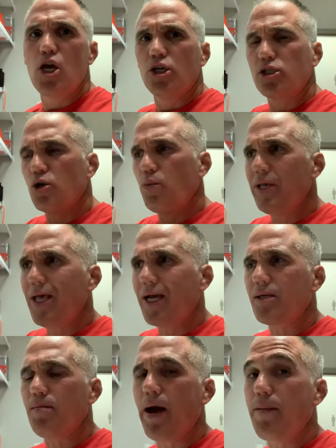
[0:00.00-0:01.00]
So we
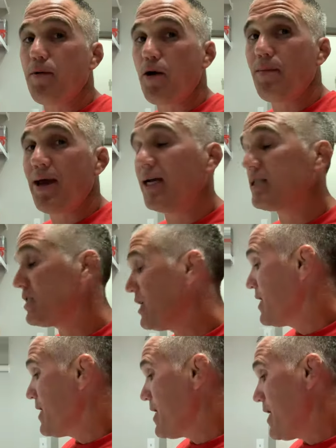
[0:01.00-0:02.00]
like to mop our mats
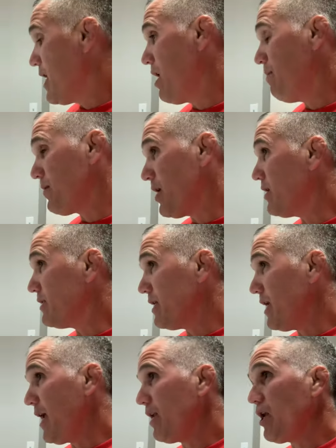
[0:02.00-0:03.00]

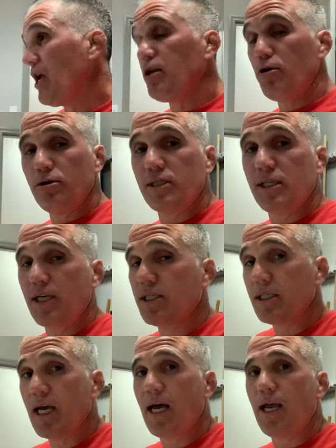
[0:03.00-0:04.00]
and use
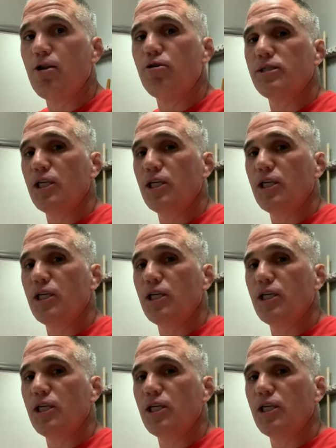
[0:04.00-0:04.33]
this and use